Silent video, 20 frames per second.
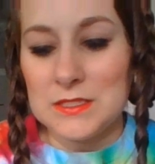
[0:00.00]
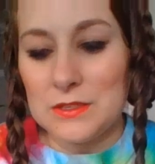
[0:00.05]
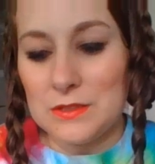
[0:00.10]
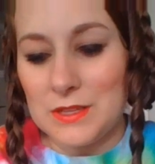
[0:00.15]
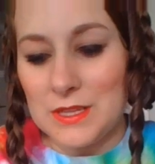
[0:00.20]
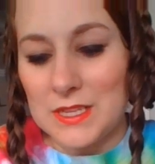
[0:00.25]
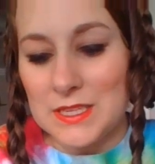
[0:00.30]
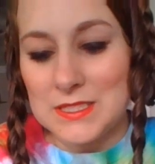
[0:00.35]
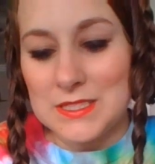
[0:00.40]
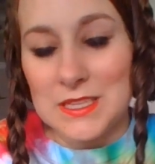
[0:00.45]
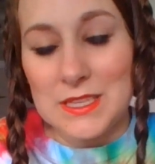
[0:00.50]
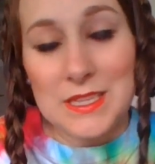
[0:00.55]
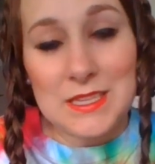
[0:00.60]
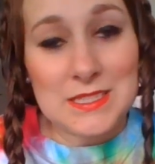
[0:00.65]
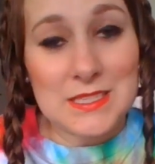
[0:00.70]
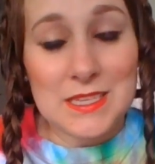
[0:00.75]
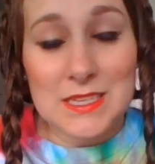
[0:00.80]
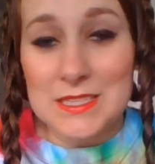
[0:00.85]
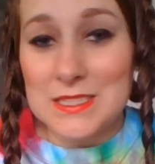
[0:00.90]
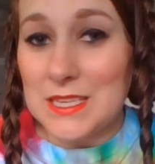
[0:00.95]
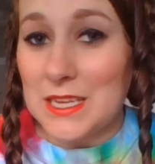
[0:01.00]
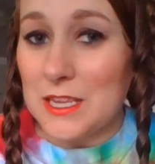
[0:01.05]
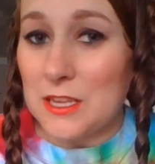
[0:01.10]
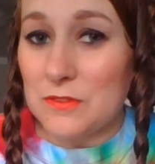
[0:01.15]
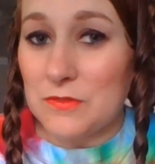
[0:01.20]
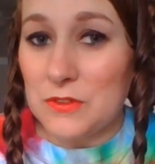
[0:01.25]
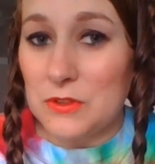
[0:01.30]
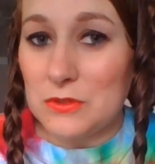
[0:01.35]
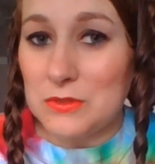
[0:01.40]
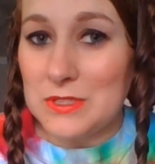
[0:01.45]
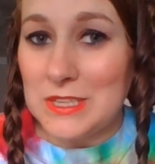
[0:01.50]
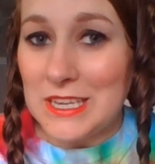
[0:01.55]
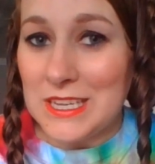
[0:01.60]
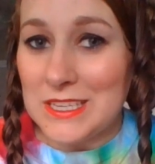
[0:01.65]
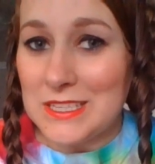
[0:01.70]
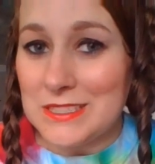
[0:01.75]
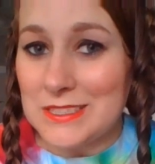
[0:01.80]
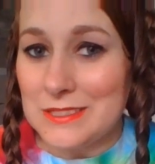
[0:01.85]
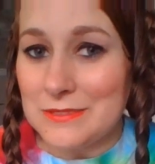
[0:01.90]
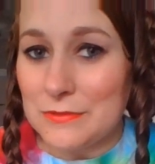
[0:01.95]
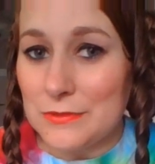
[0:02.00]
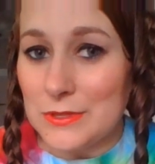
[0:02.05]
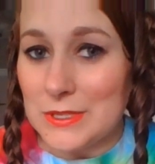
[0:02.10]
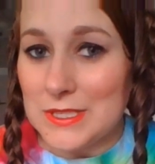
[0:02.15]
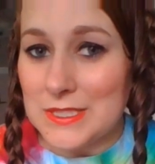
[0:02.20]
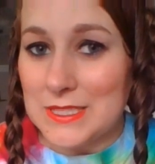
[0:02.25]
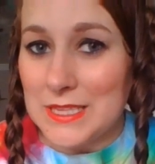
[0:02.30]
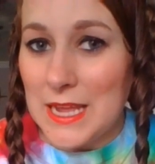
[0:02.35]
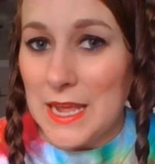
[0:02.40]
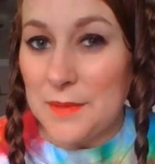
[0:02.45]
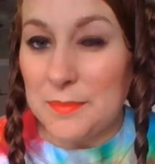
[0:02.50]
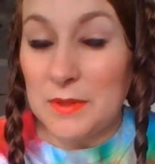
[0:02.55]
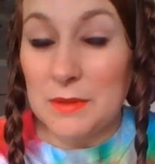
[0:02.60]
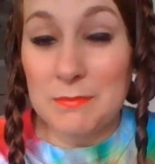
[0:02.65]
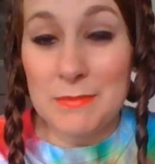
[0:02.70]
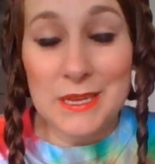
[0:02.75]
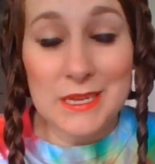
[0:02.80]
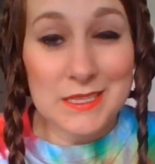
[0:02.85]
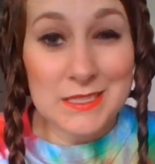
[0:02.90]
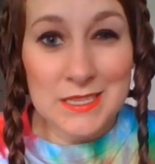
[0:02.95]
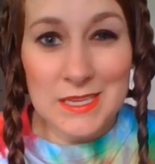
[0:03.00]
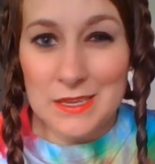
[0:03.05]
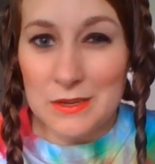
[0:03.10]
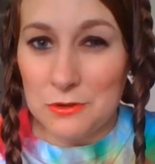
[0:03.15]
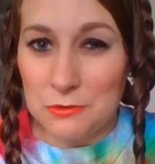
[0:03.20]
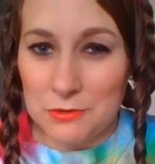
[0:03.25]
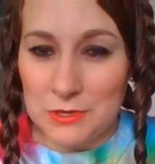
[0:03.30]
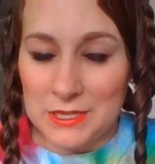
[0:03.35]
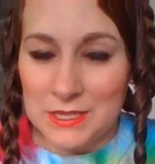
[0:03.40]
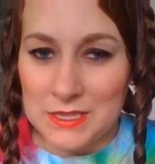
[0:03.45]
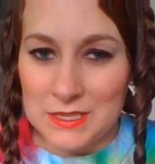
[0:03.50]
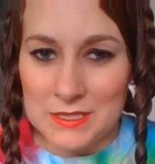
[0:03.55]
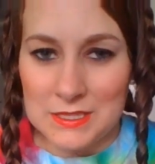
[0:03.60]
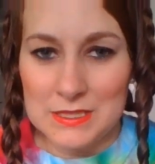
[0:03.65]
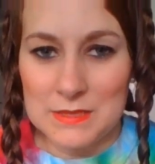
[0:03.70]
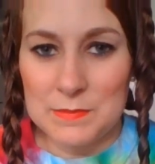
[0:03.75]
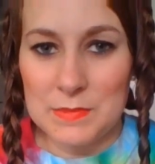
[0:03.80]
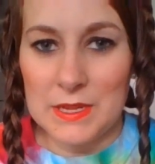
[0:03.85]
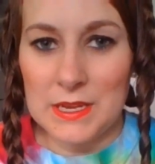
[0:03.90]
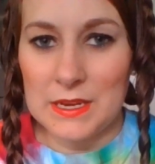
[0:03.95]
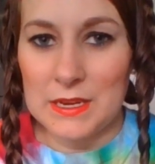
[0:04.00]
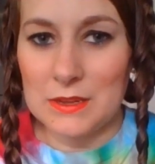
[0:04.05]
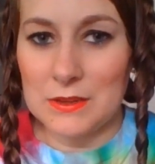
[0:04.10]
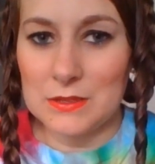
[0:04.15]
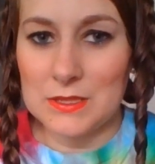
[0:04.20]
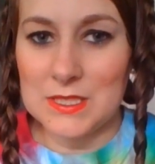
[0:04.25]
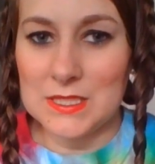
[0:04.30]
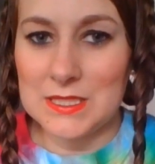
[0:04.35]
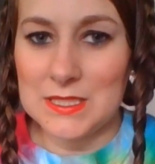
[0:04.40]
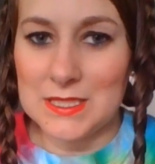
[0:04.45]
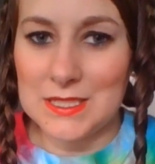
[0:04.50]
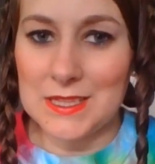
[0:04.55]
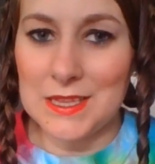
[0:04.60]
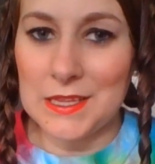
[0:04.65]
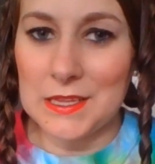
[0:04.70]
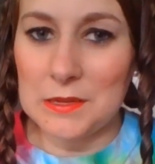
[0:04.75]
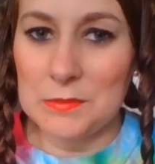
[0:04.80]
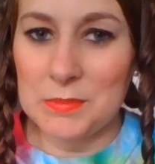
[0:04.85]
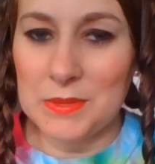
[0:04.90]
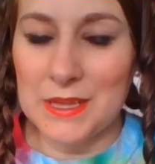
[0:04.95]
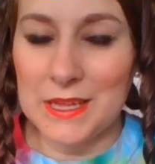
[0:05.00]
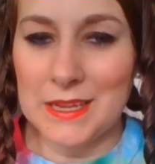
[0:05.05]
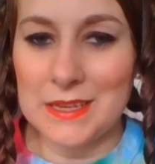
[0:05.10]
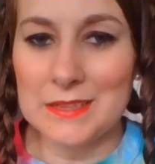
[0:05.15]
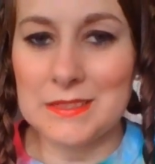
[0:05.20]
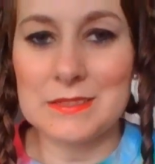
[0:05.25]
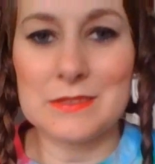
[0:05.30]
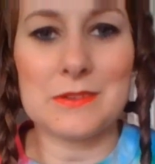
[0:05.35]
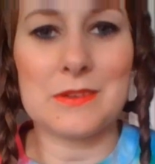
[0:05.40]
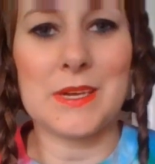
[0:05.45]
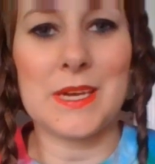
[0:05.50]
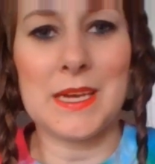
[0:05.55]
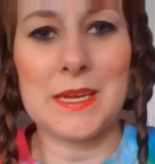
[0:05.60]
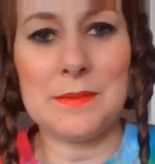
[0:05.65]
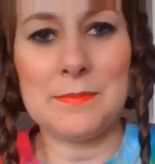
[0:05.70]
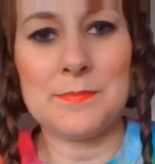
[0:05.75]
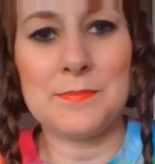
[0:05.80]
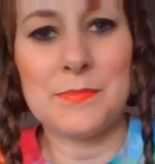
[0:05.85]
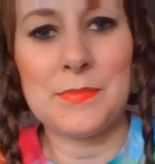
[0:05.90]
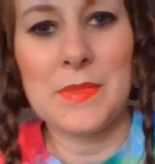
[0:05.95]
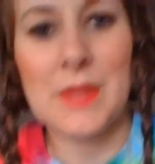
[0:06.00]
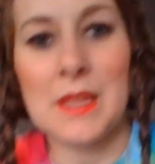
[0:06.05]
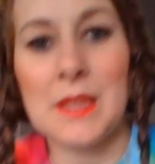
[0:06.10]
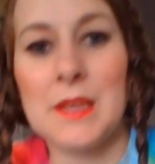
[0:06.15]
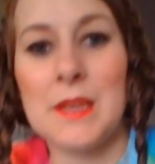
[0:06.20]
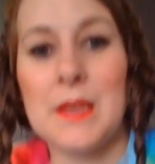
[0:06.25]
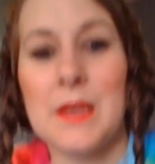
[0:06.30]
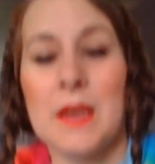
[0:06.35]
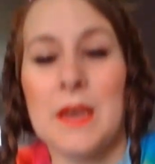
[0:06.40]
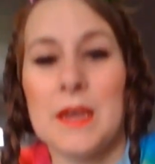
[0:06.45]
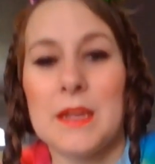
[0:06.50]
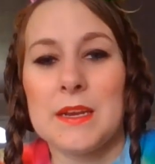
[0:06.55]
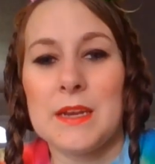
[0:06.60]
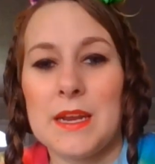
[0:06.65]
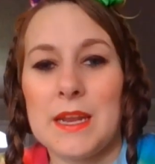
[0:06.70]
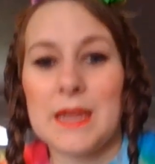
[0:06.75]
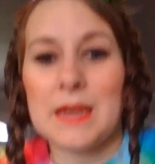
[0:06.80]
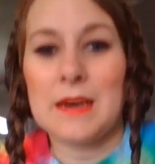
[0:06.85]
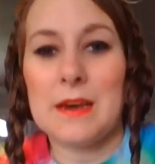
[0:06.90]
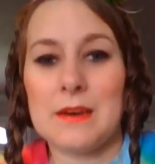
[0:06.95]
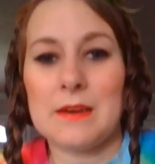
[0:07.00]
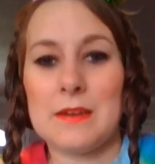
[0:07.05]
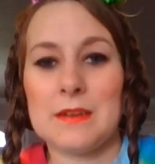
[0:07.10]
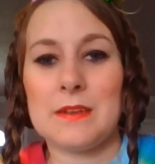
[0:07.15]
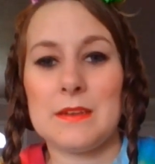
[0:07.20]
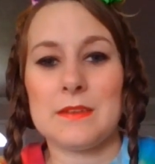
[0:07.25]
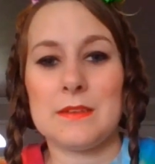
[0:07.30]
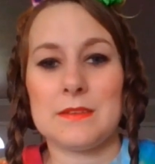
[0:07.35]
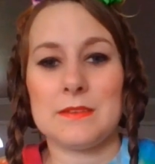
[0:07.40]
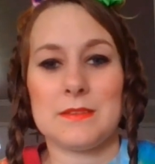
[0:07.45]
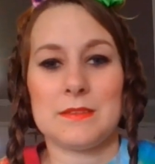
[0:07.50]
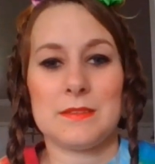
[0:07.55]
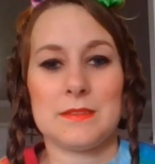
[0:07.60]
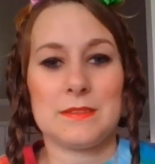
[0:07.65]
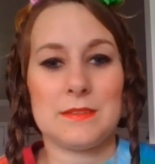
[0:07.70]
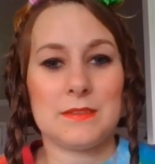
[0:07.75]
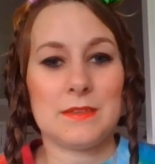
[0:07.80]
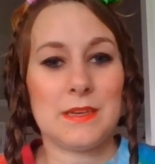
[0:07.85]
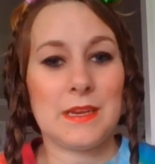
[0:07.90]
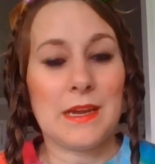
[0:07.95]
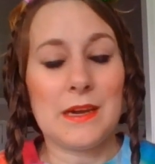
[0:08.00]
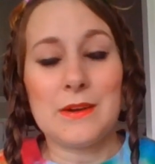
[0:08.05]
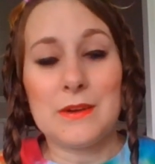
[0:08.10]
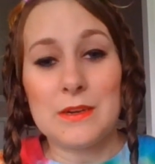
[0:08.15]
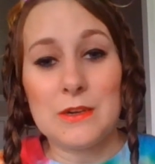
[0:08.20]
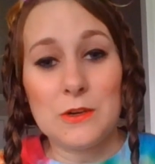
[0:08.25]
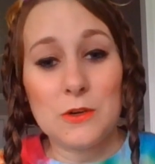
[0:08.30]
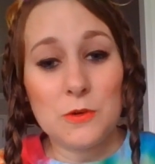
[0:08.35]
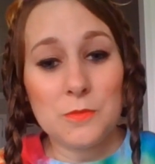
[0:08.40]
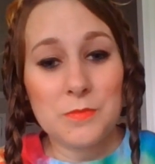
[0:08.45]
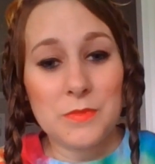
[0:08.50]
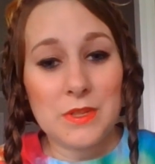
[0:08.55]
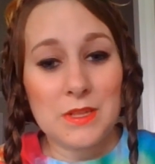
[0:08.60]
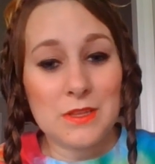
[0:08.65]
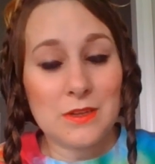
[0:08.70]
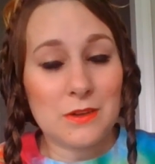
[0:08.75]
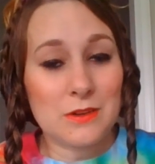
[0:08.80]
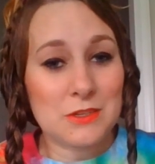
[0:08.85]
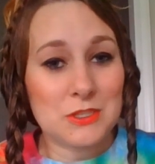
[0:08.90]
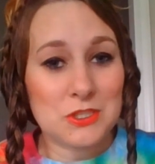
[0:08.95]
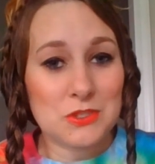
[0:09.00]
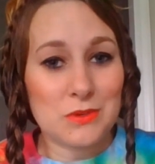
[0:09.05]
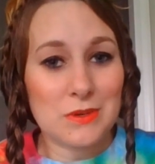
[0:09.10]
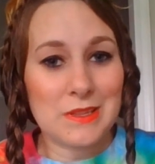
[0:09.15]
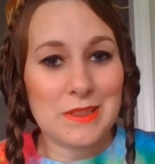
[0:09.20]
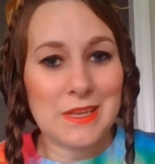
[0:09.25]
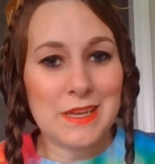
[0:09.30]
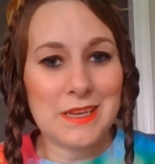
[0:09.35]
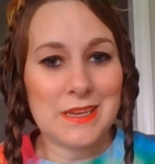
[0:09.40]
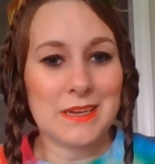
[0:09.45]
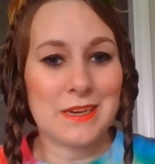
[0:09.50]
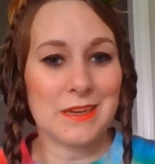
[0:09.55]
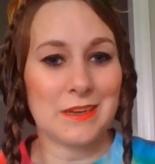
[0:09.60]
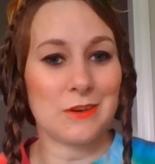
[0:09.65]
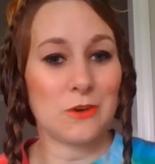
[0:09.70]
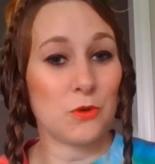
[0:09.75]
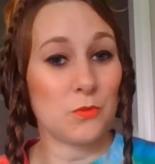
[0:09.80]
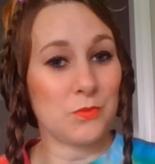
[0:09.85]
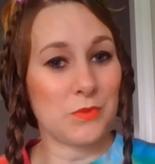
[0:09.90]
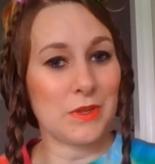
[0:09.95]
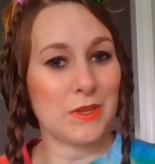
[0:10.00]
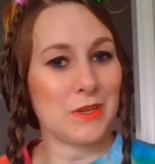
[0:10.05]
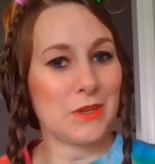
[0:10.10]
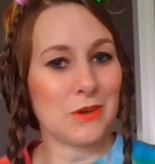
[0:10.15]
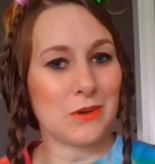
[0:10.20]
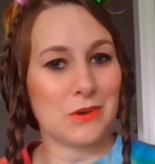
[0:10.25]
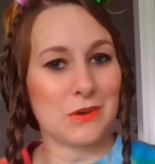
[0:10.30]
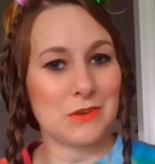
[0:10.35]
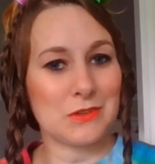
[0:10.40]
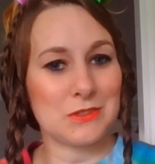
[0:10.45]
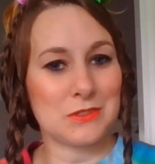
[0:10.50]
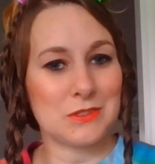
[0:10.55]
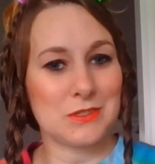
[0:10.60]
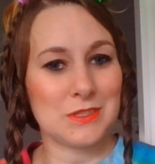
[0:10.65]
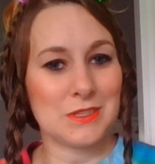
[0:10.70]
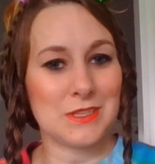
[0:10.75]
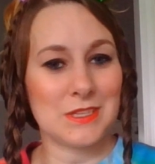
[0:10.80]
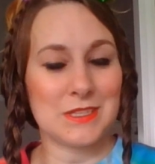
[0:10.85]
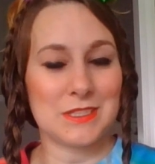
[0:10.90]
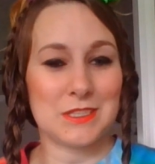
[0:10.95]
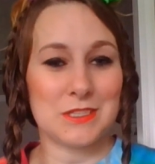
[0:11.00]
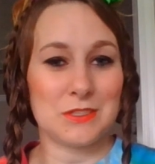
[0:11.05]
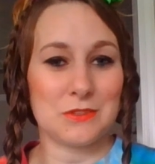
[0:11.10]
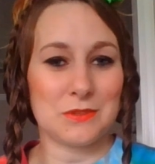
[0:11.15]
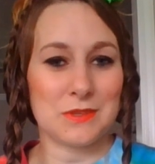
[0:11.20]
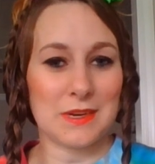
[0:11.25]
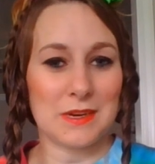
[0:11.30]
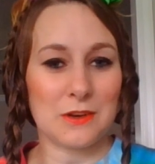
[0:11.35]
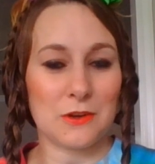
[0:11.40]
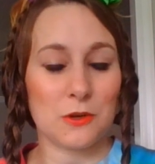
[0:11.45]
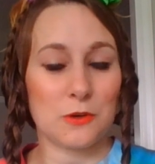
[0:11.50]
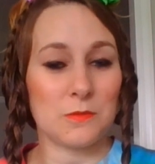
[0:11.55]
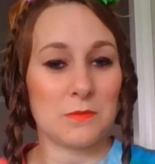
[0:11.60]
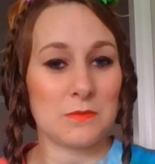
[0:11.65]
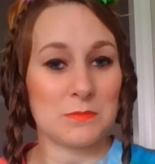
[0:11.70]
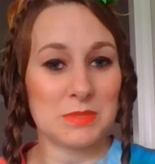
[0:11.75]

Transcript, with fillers: So like I said, that's going to take a few days for it to happen, may take a week, depending on the seed that you plant, okay? Now, now, I hope that y'all enjoyed that, and I hope that y'all get to do it at home.